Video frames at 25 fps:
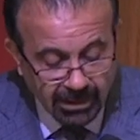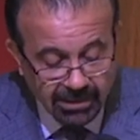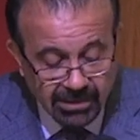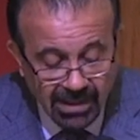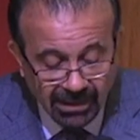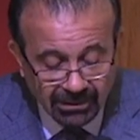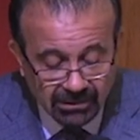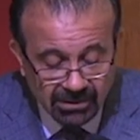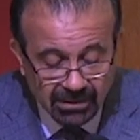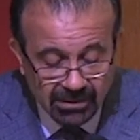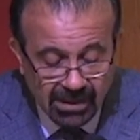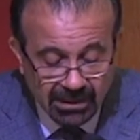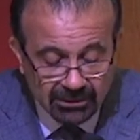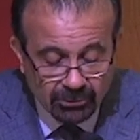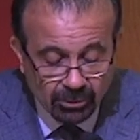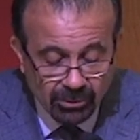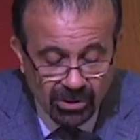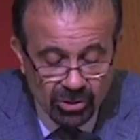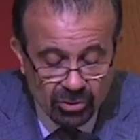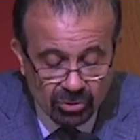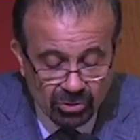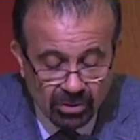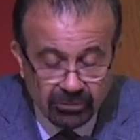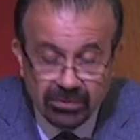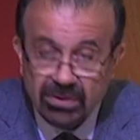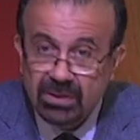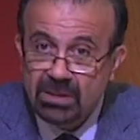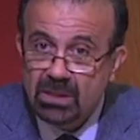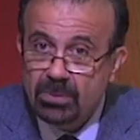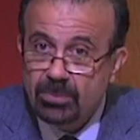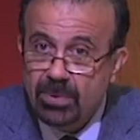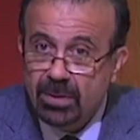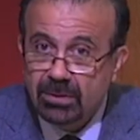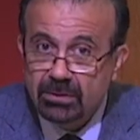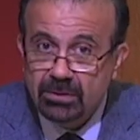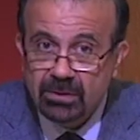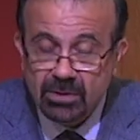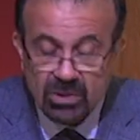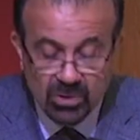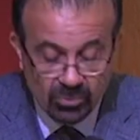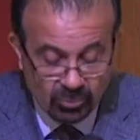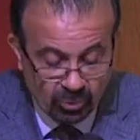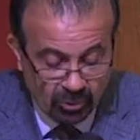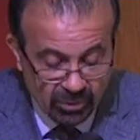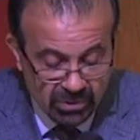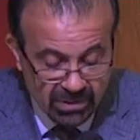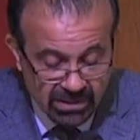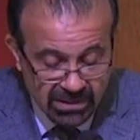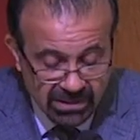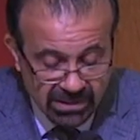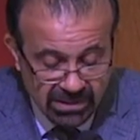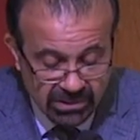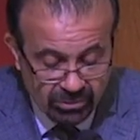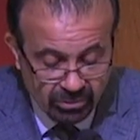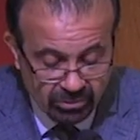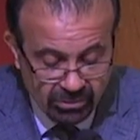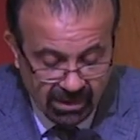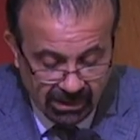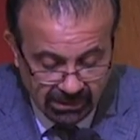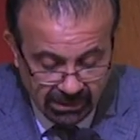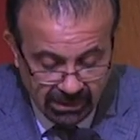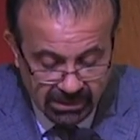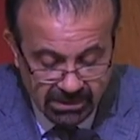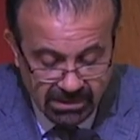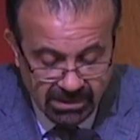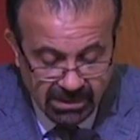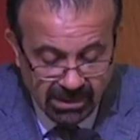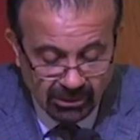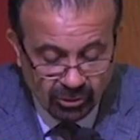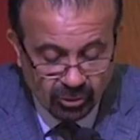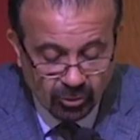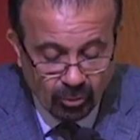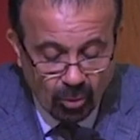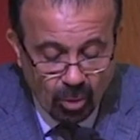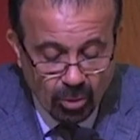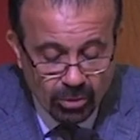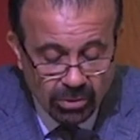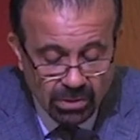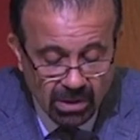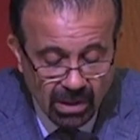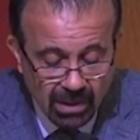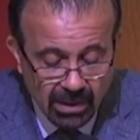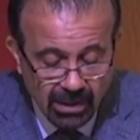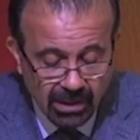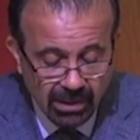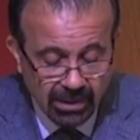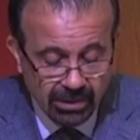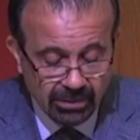Yet the Declaration of Independence proceeds to tell us that, quote,